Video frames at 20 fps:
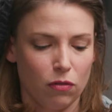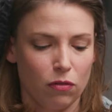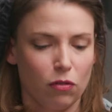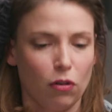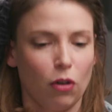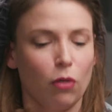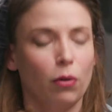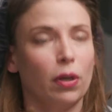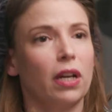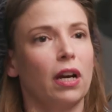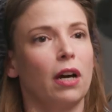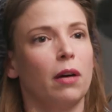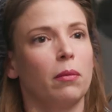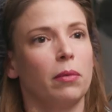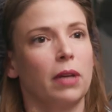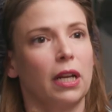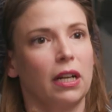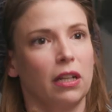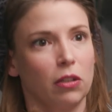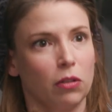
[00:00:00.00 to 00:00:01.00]
Growing up,
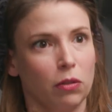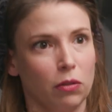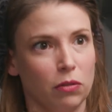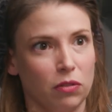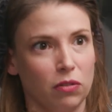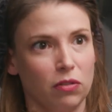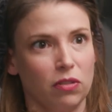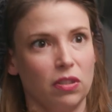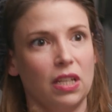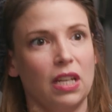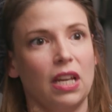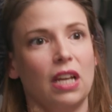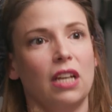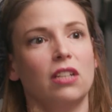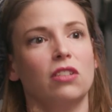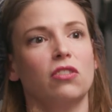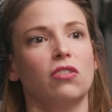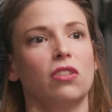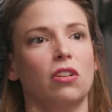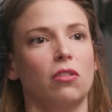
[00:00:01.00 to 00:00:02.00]
getting closer to the
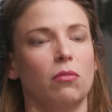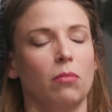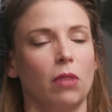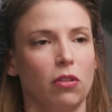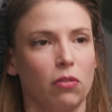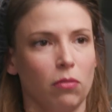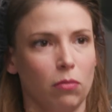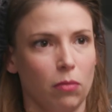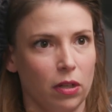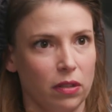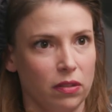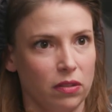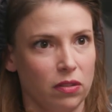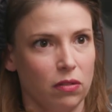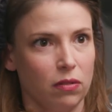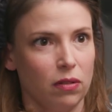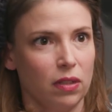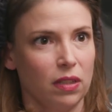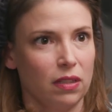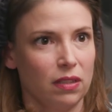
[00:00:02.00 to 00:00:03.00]
age that your mother was
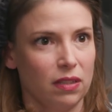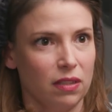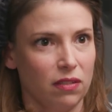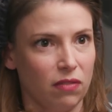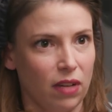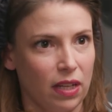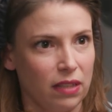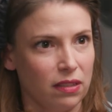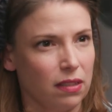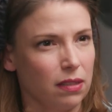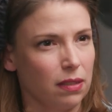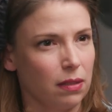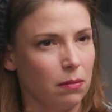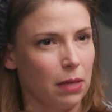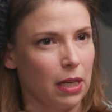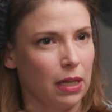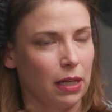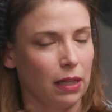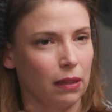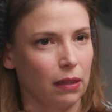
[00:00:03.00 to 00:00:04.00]
during these events, does it
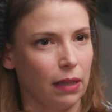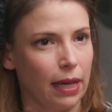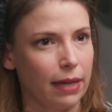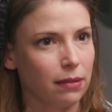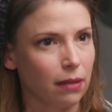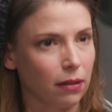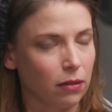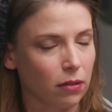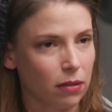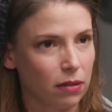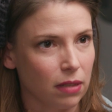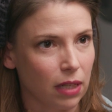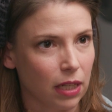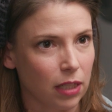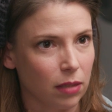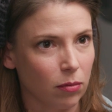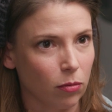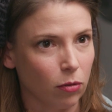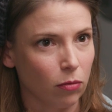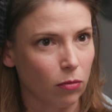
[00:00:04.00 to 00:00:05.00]
make it less
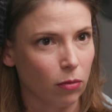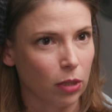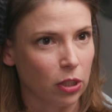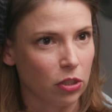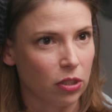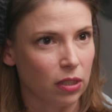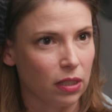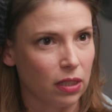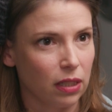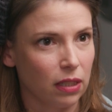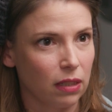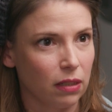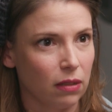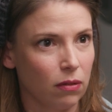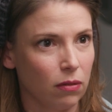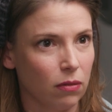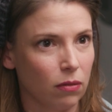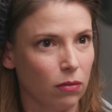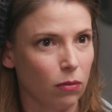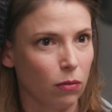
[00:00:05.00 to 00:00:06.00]
understandable what she did,
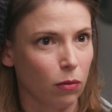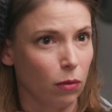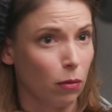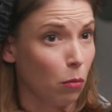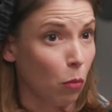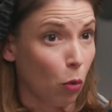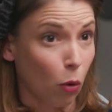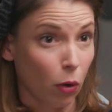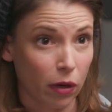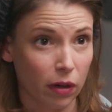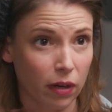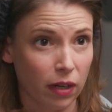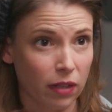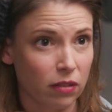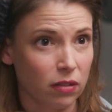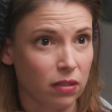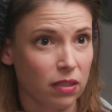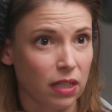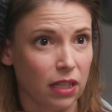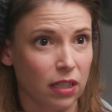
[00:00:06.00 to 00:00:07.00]
or more
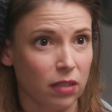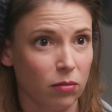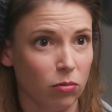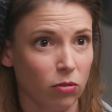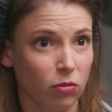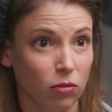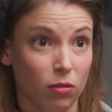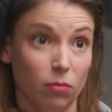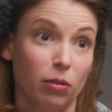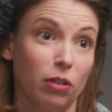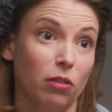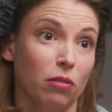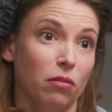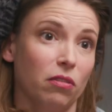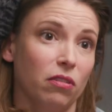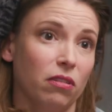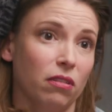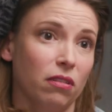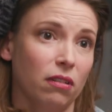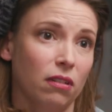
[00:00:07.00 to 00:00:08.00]
understandable, or
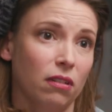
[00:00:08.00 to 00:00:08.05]
both?